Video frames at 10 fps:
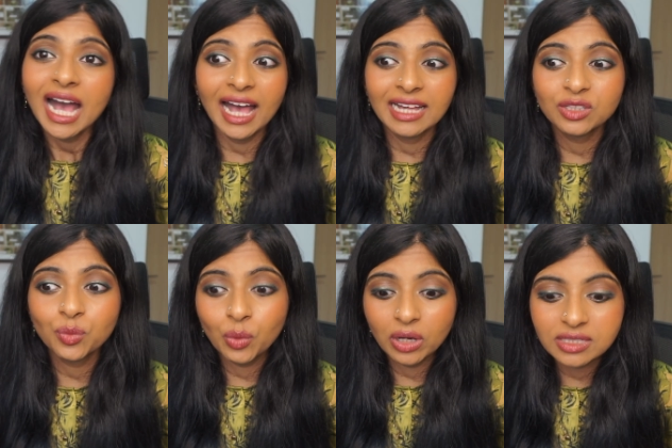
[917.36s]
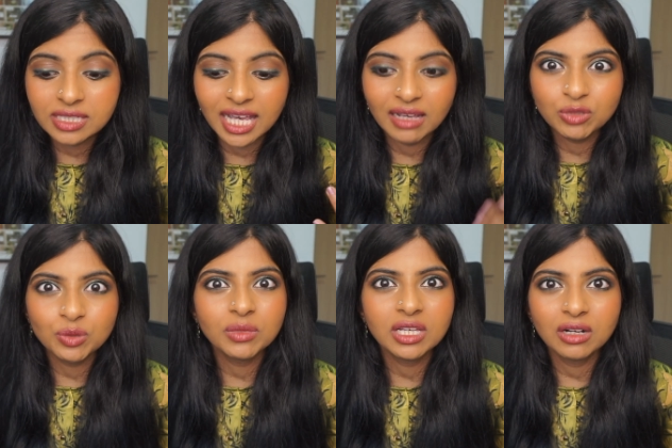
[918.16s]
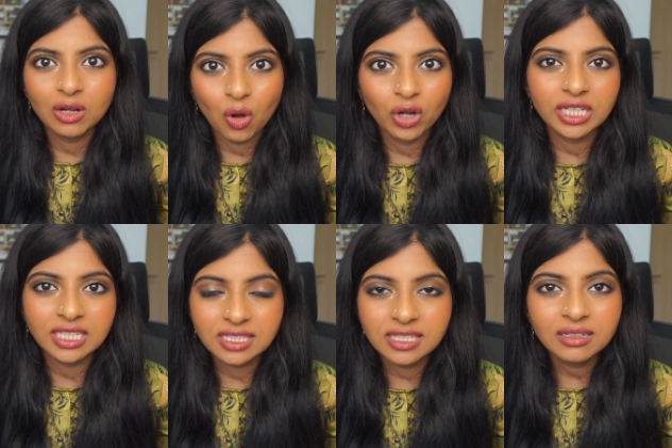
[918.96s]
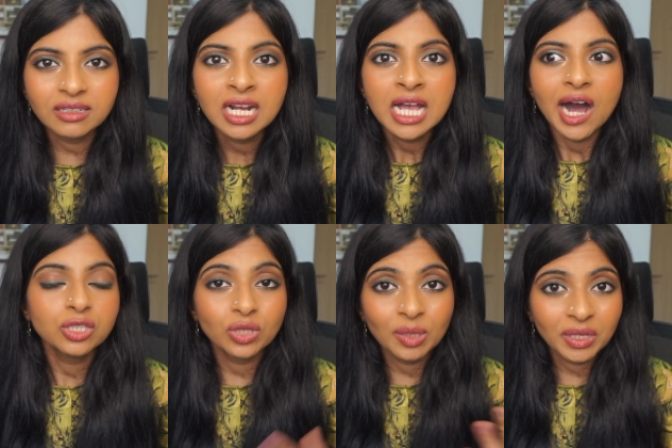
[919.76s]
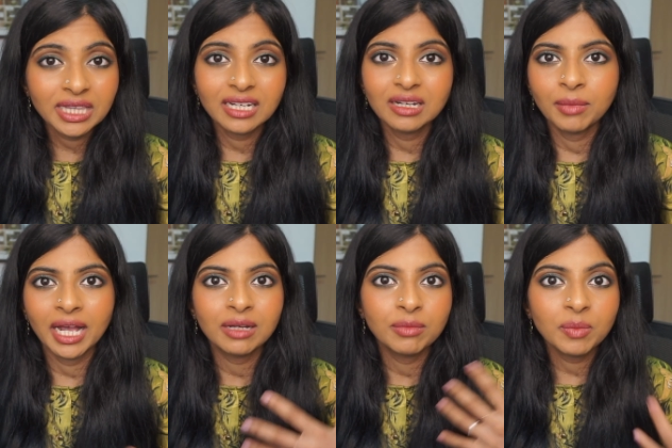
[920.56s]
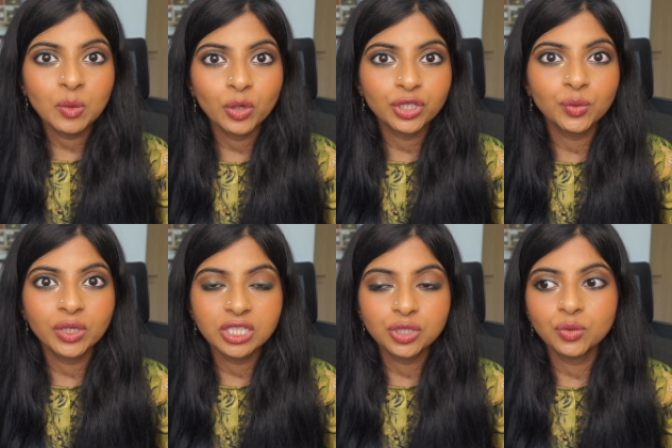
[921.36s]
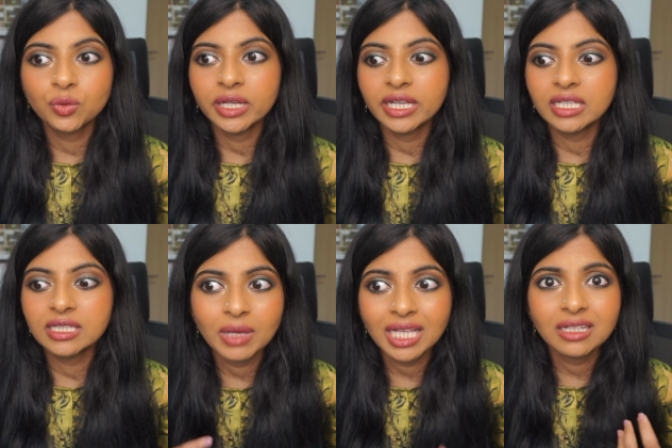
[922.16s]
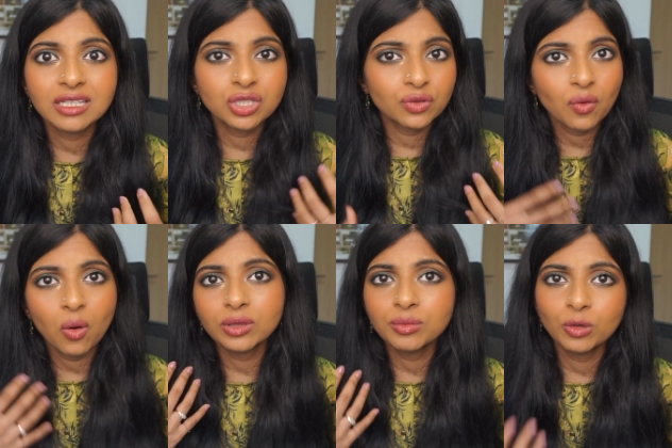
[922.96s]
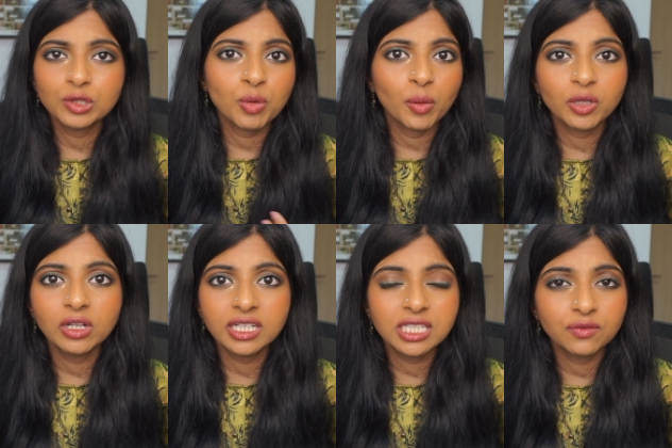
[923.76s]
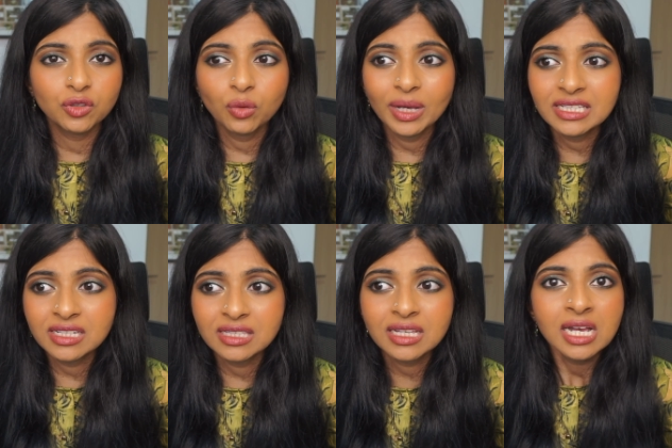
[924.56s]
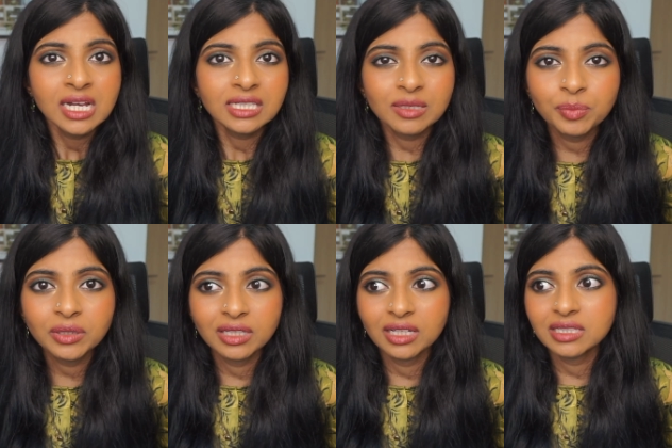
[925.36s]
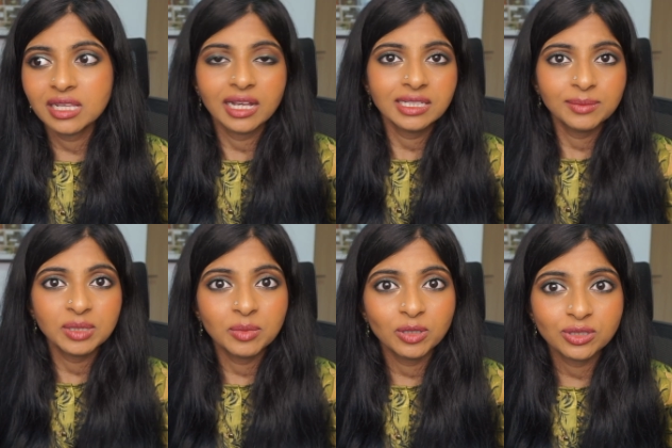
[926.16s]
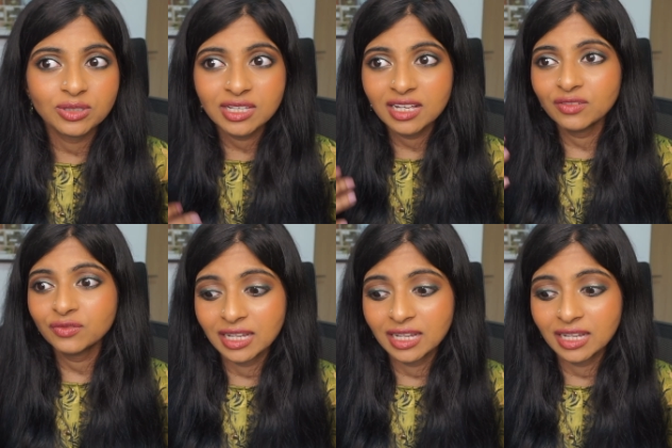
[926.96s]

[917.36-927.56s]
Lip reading: and the words came to me a lot easier. So keeping that in mind, maybe what you can do is make a list of all the most popular interview questions. Simple things like, tell me about yourself,